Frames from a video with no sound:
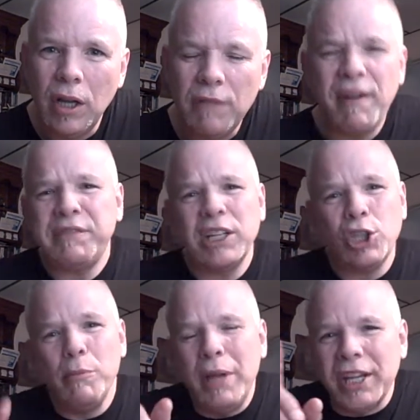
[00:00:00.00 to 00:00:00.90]

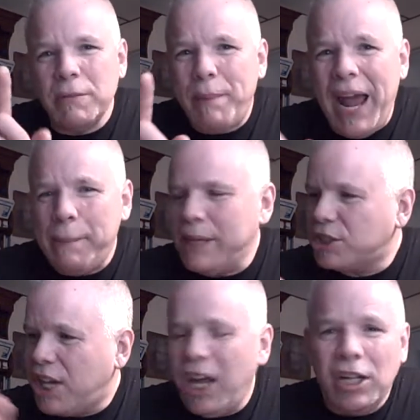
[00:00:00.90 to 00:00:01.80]
52 million babies
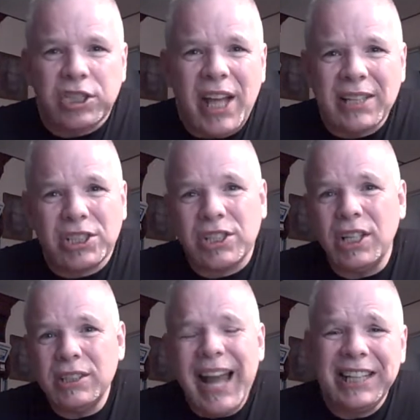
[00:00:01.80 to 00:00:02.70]
killed since
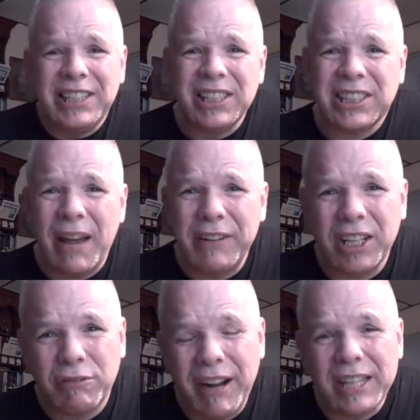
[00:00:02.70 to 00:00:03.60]

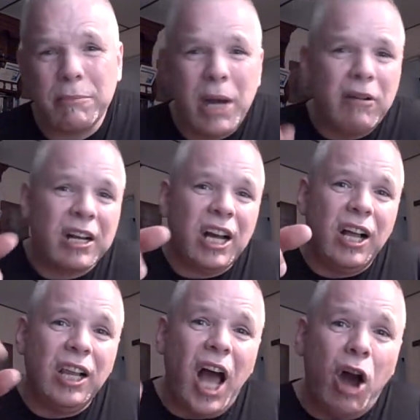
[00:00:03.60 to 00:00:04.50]
1973 in America
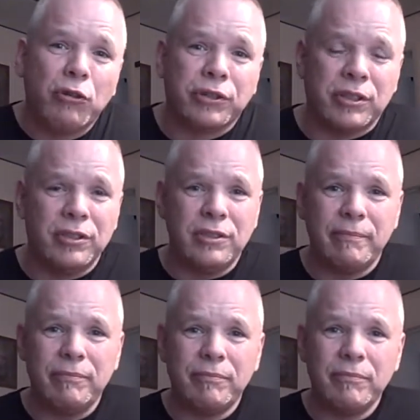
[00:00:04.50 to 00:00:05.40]
alone.
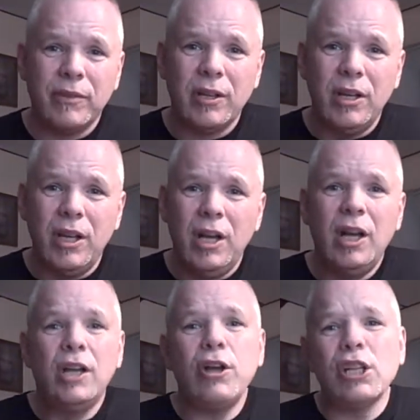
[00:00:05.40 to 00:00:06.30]

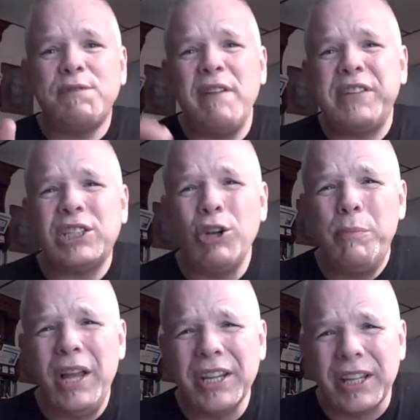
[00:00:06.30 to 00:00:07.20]
Those 52
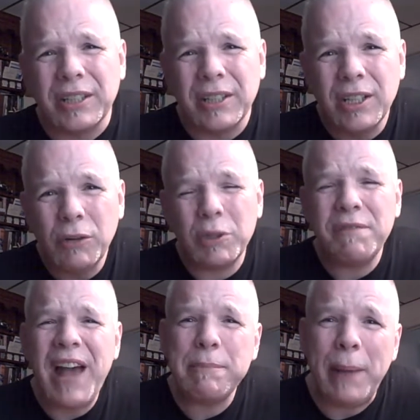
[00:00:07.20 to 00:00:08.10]
million would have
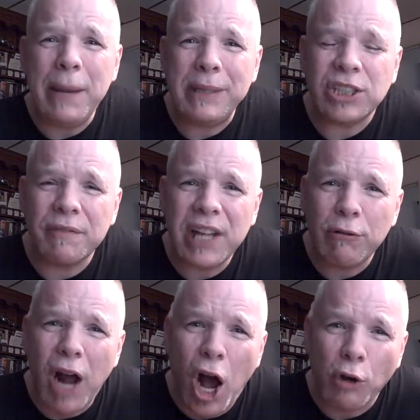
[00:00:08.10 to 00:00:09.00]
had babies of
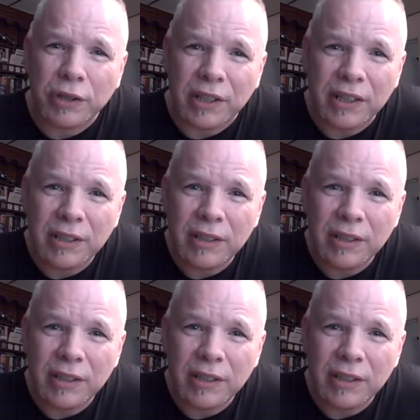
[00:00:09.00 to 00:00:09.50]
their own.